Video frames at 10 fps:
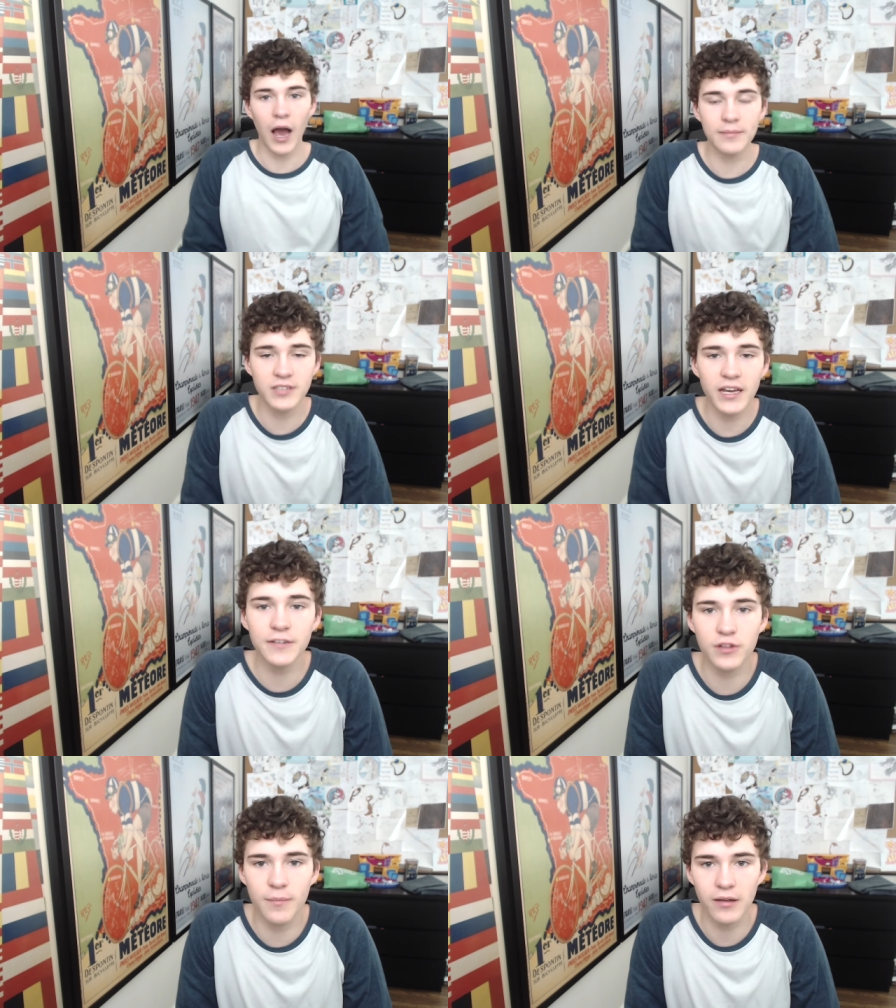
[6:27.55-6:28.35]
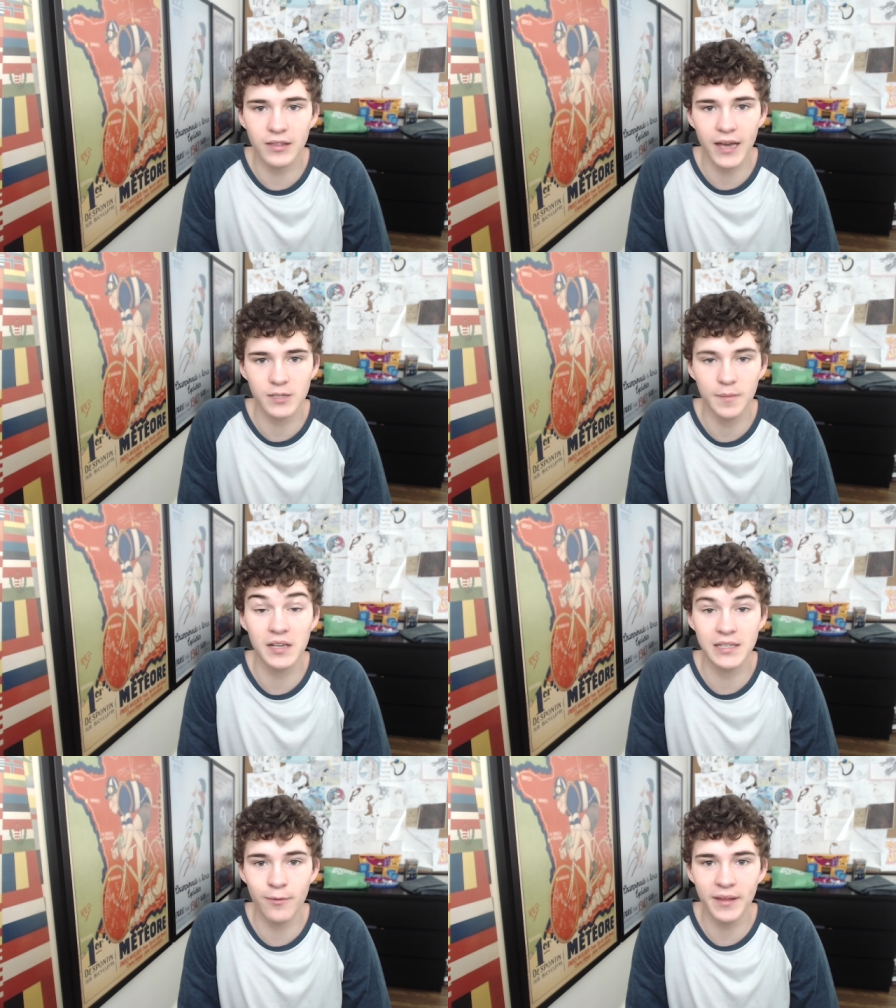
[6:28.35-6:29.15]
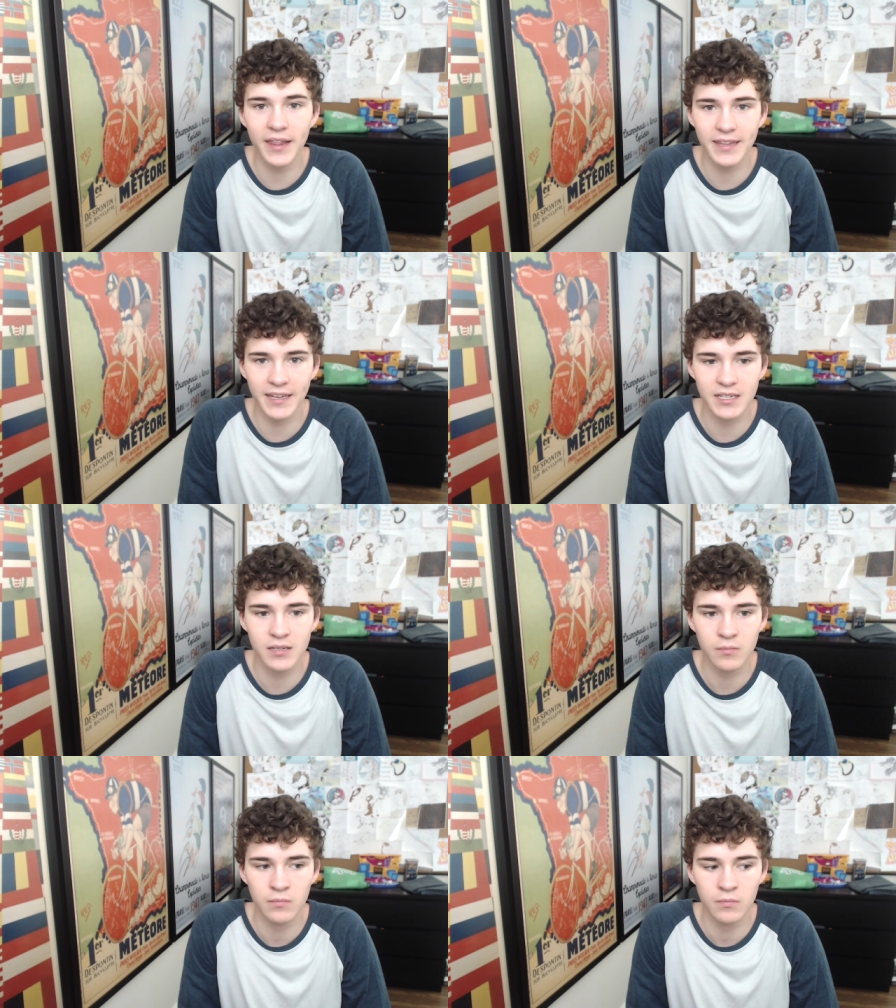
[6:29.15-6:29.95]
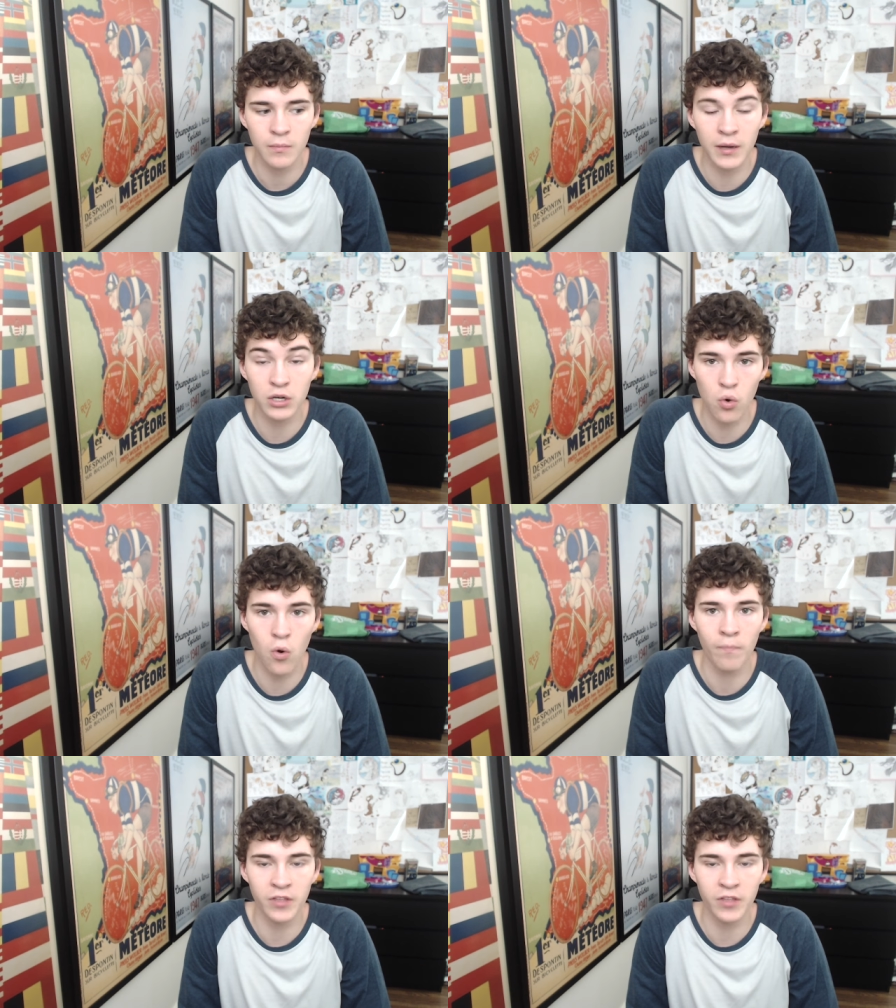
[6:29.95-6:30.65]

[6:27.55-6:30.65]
I'm psyched for the mountain lions because they will be like lynxes, but cool.